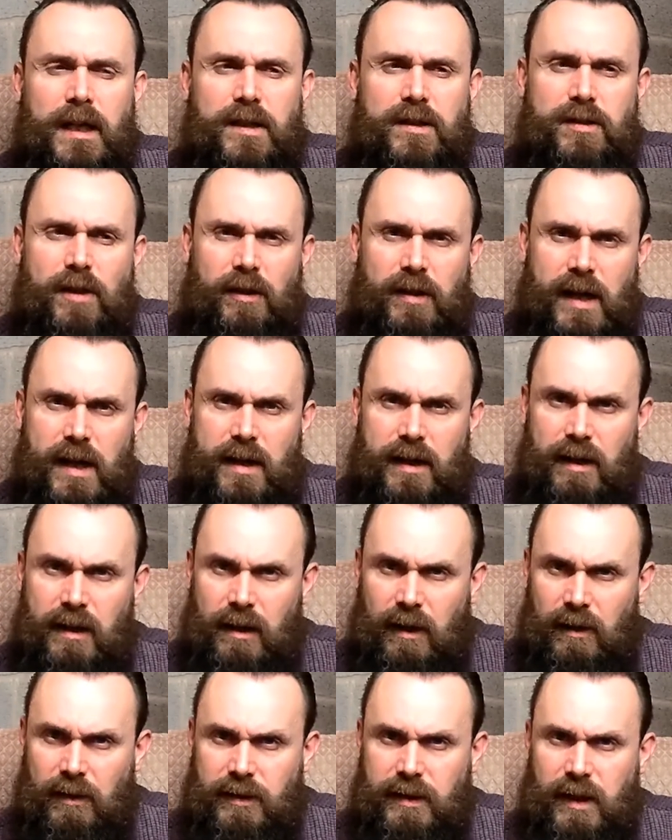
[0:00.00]
So yeah,
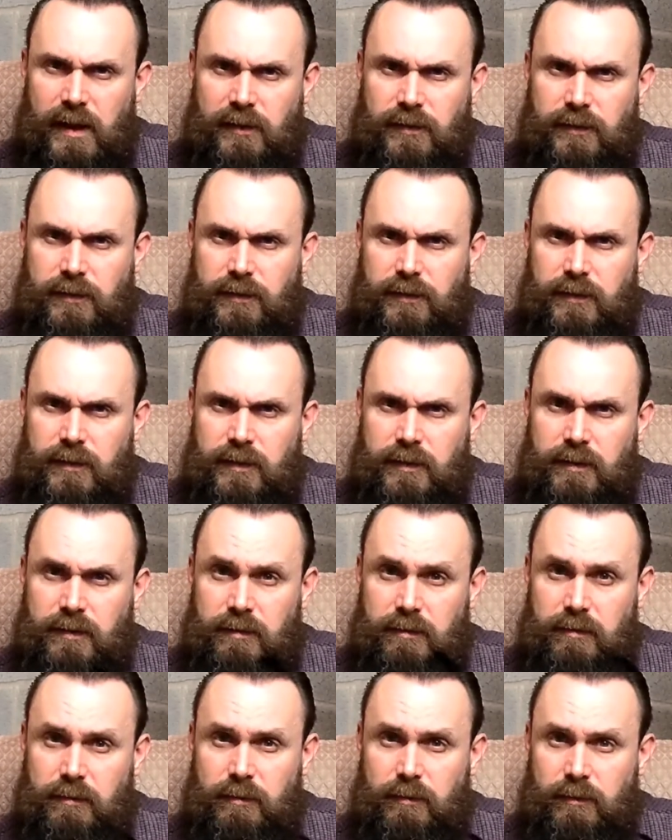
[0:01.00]
RDF,
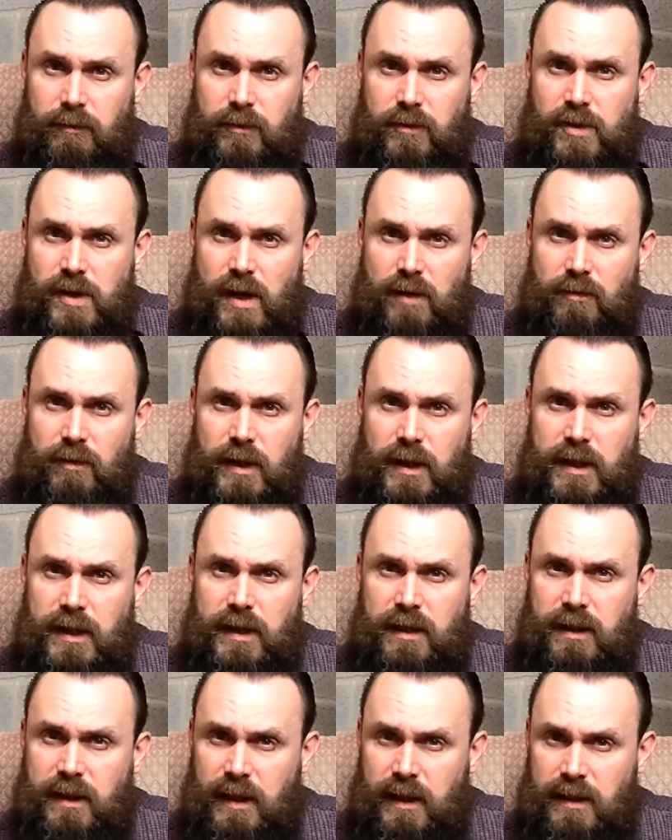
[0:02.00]
generally,
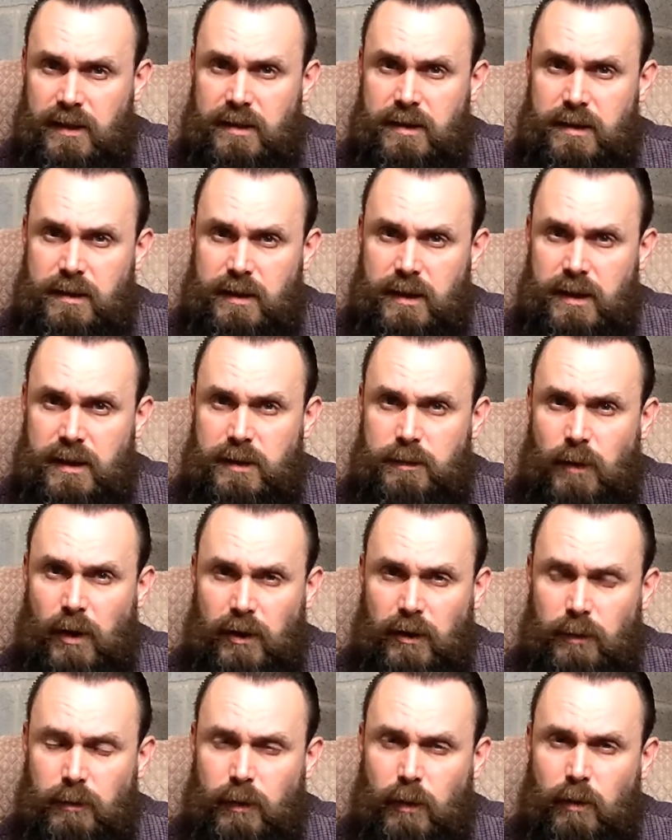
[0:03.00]
is my
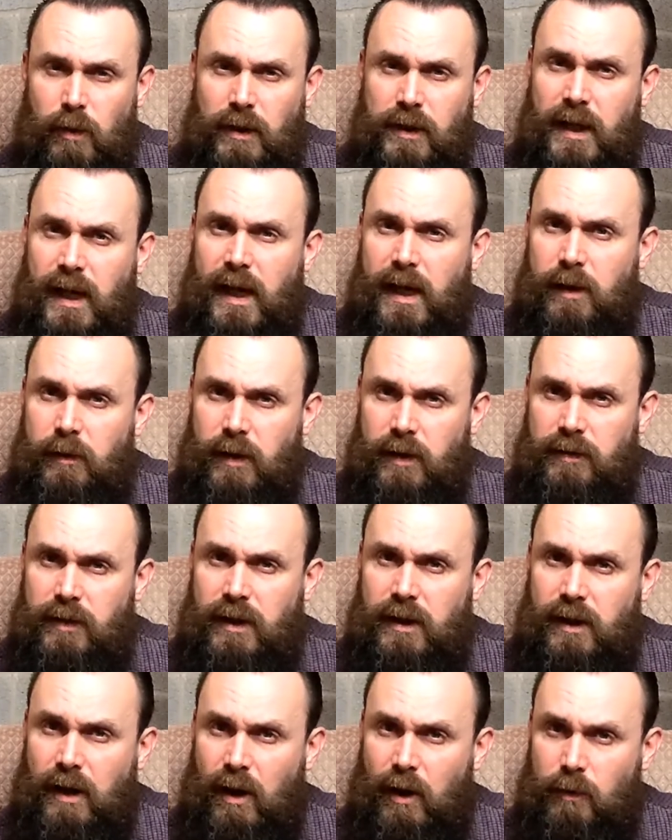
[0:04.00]
number one.
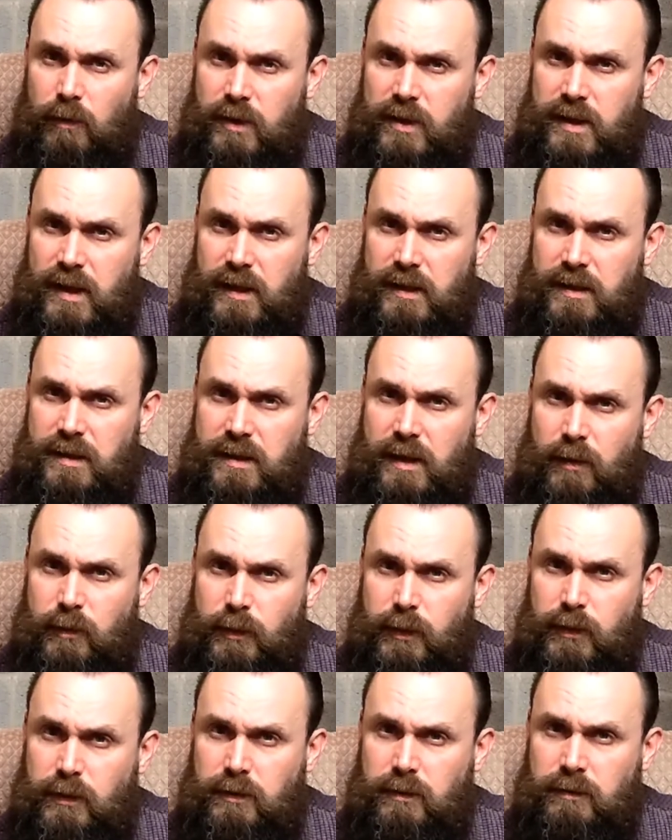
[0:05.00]
However, I was sent a
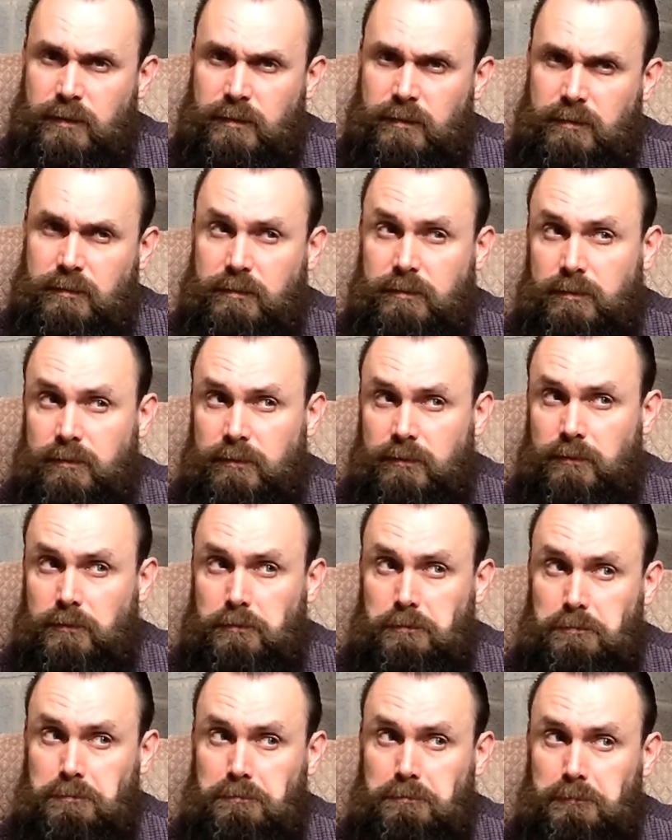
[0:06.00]
sample
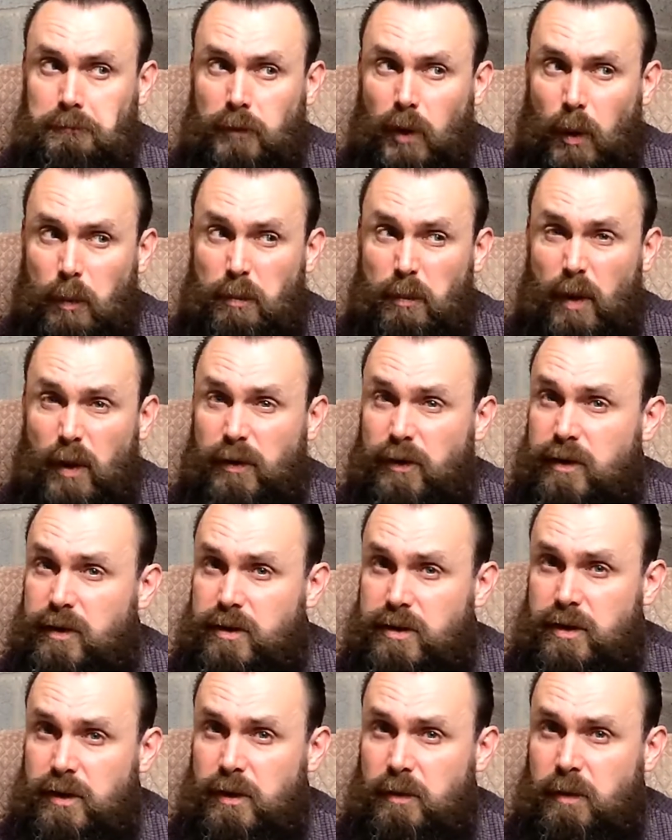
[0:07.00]
a month
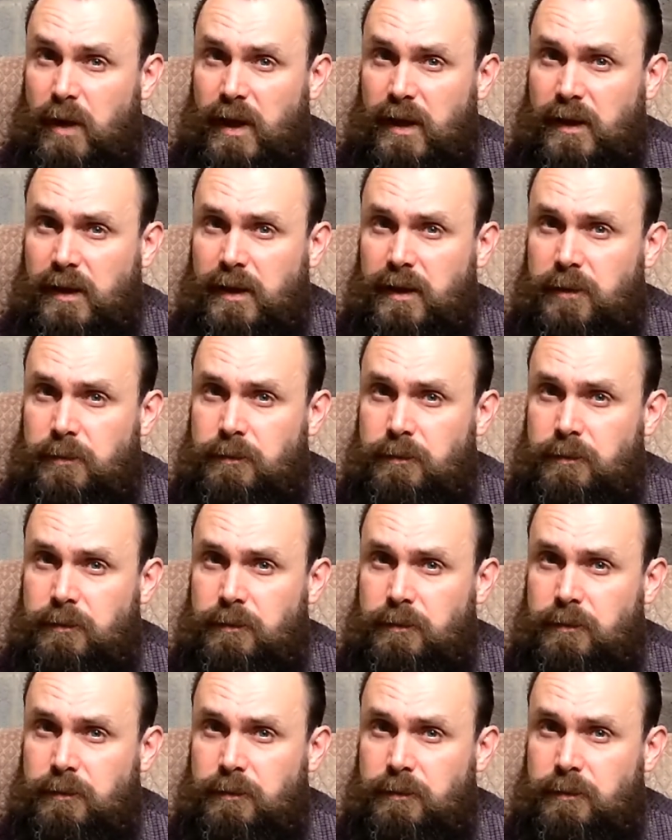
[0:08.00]
or 2 back.